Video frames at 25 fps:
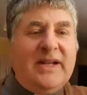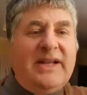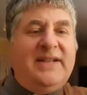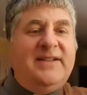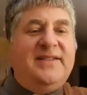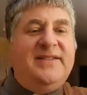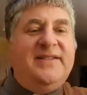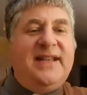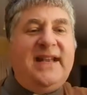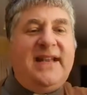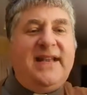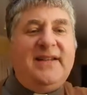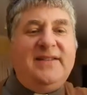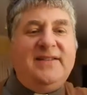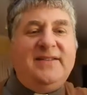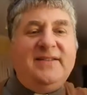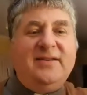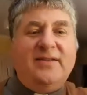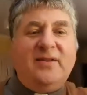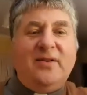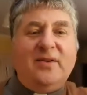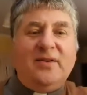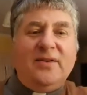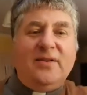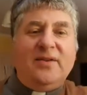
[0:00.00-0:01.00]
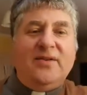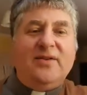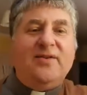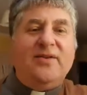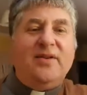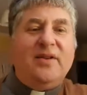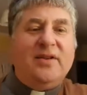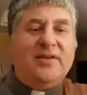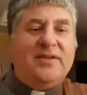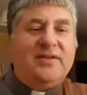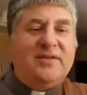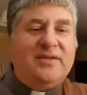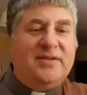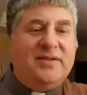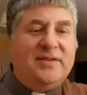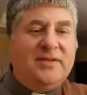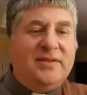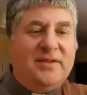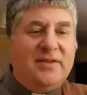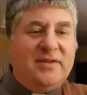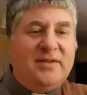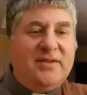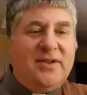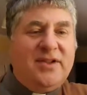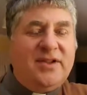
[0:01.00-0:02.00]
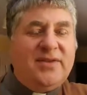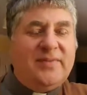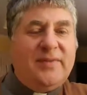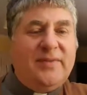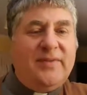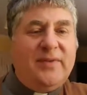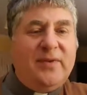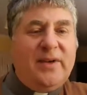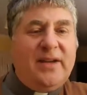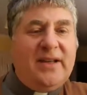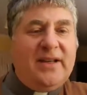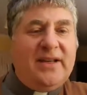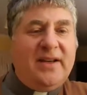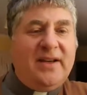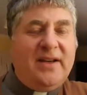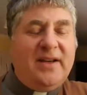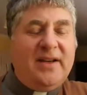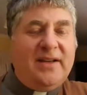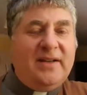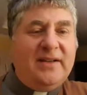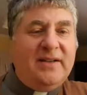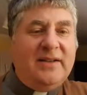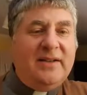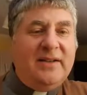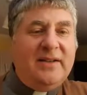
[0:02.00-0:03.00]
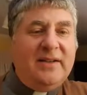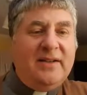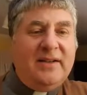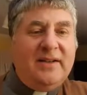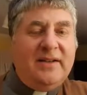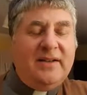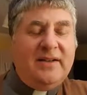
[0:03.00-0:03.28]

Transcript: when he said on the cross, just before he died,